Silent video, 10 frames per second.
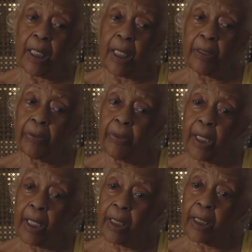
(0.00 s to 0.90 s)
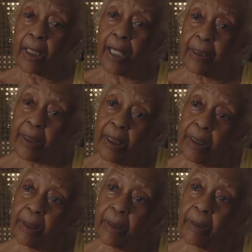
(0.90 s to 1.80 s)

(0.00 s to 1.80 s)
And when I got there,